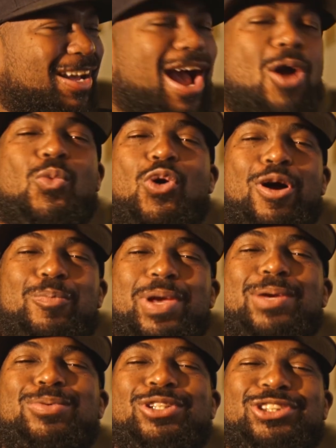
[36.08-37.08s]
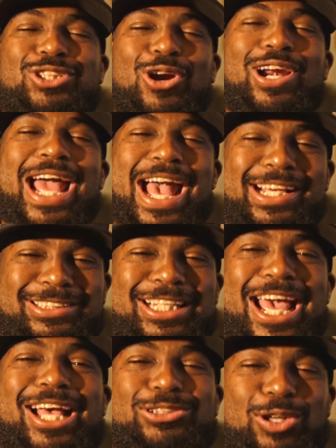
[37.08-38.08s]
I want people to start
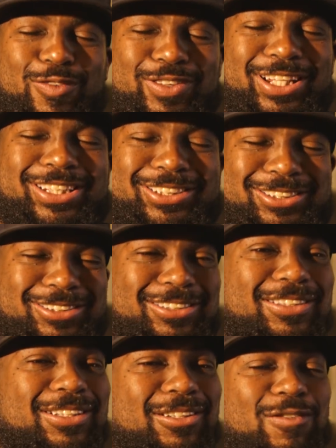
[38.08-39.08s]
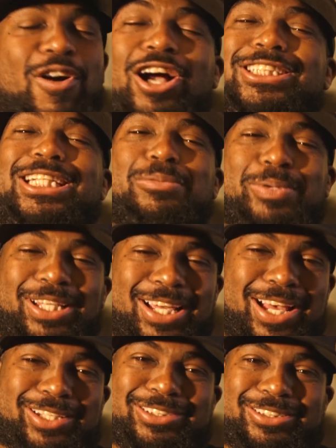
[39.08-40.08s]
hashtags off of this.
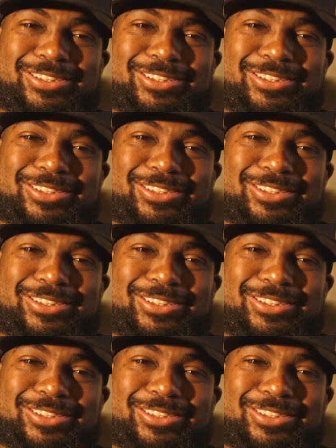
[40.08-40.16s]
TPS.